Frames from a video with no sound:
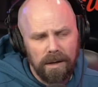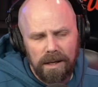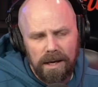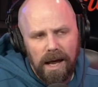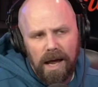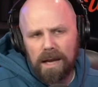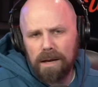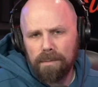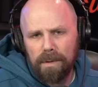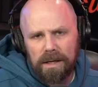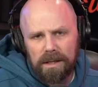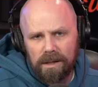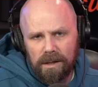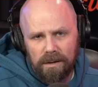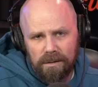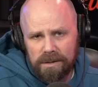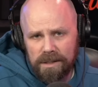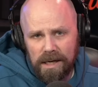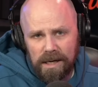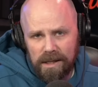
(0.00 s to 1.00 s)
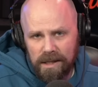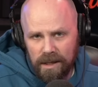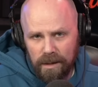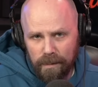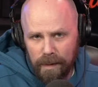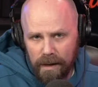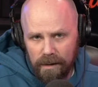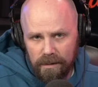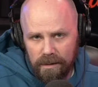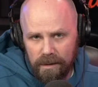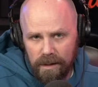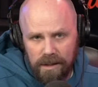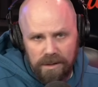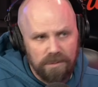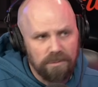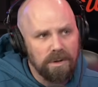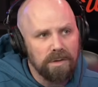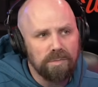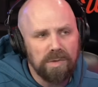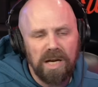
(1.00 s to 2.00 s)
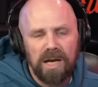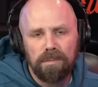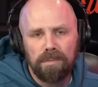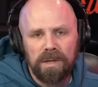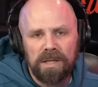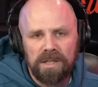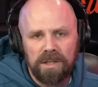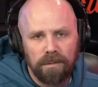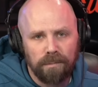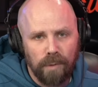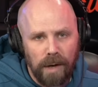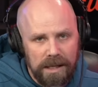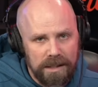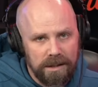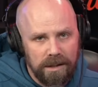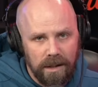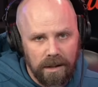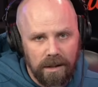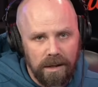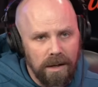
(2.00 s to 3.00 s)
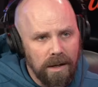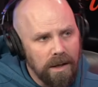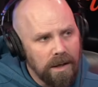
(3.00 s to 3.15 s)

and anybody that knows anything about Extreme Championship Wrestling,